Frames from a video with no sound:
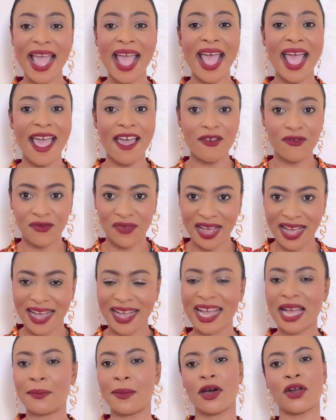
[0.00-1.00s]

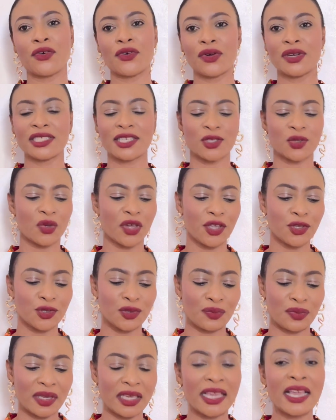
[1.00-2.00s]
is going to
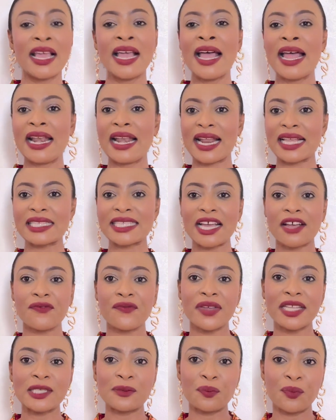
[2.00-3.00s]
be
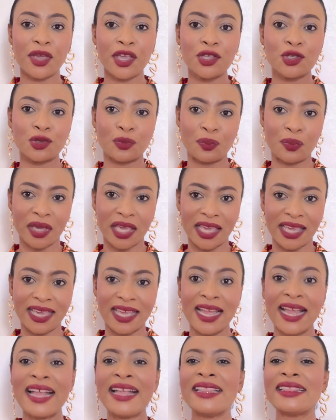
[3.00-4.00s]
Lattafa's Pink to Pink.